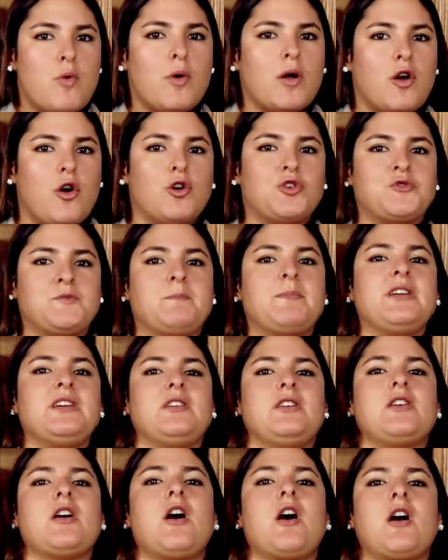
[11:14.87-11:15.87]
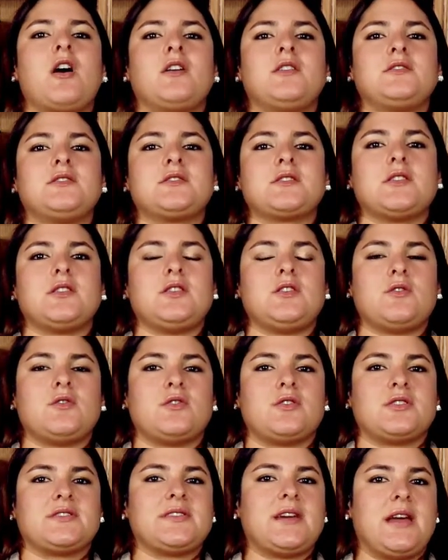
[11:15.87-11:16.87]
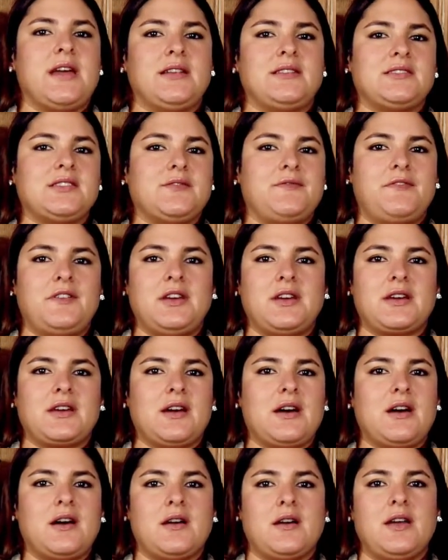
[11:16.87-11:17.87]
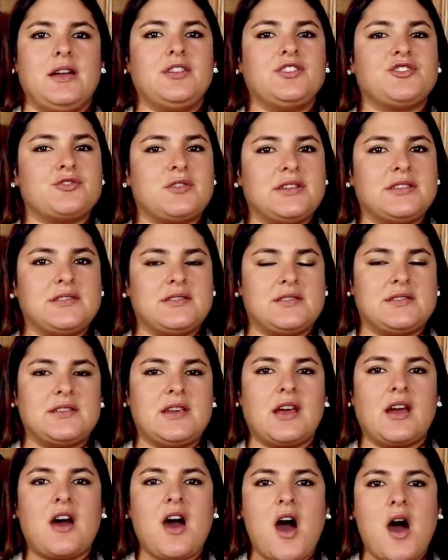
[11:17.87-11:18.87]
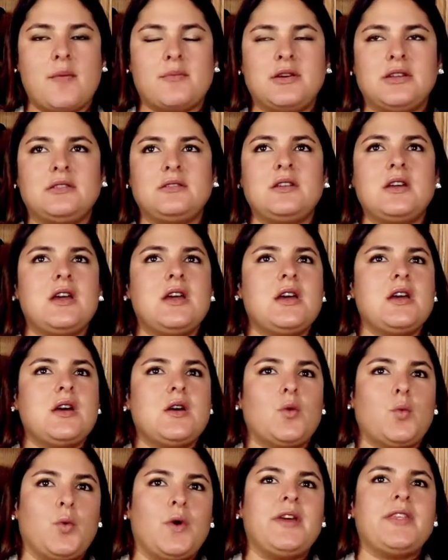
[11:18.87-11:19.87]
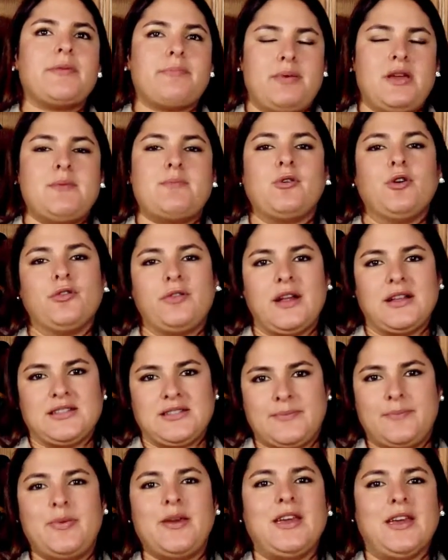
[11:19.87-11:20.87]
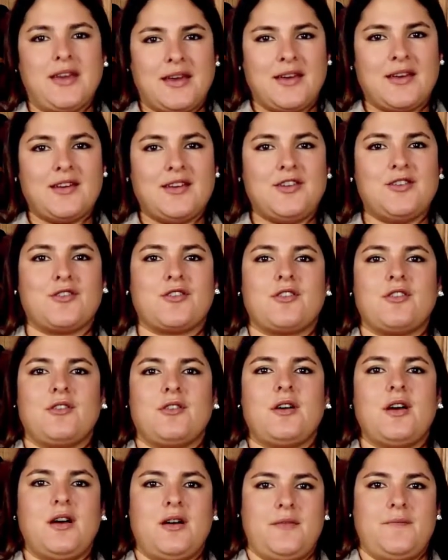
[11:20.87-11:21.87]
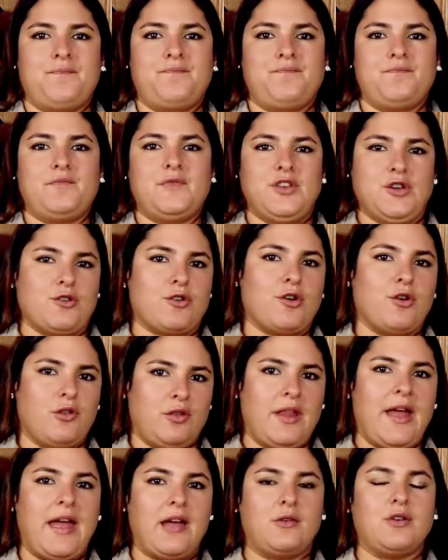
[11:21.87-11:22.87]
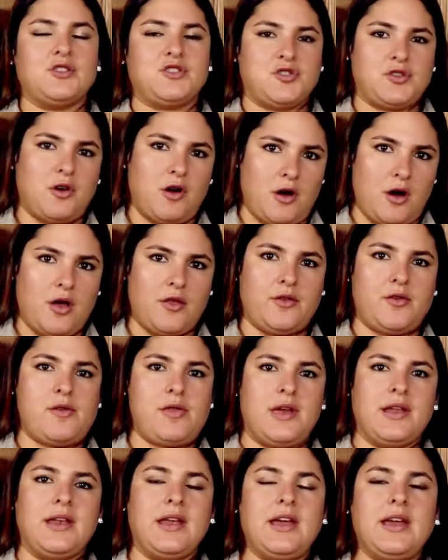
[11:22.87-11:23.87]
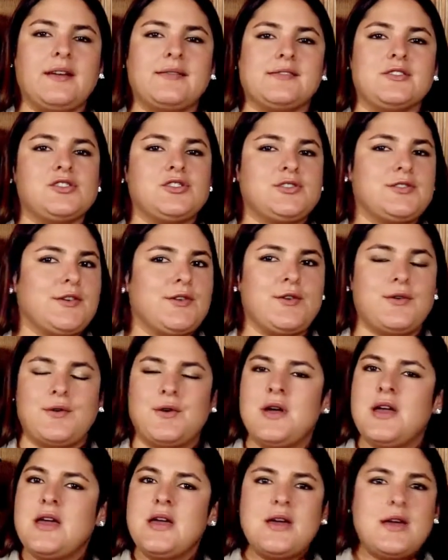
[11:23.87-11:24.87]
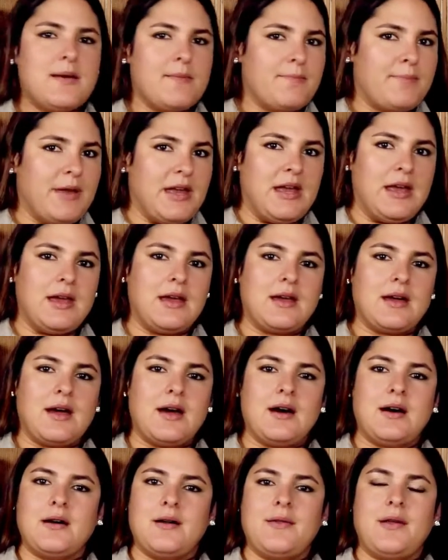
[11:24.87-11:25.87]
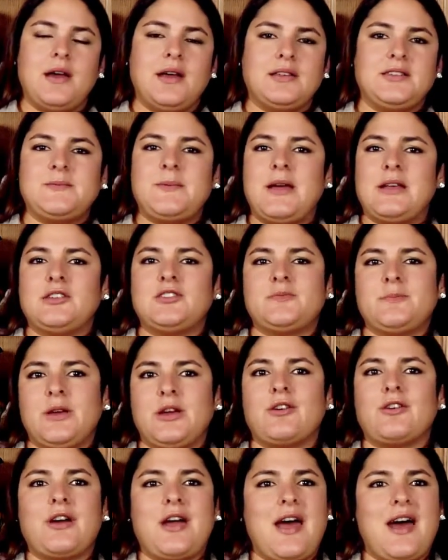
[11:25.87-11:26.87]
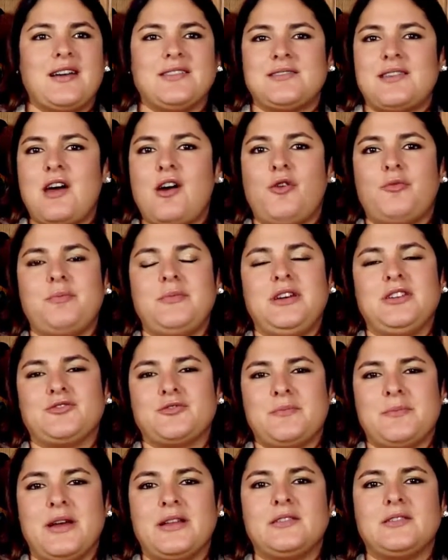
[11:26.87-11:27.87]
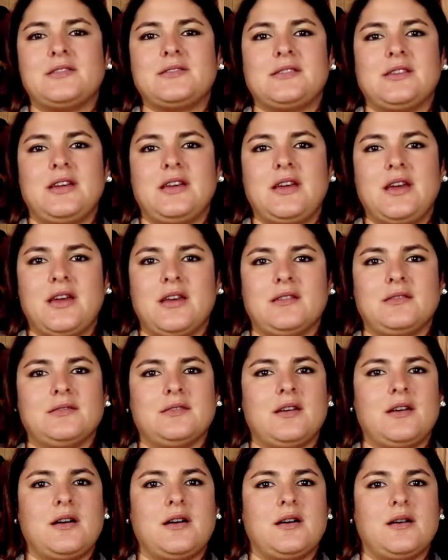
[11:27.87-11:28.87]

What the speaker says: goes beyond your scientific interests in common with people that speak your own language other than English. So being a Spanish speaker has helped me tremendously in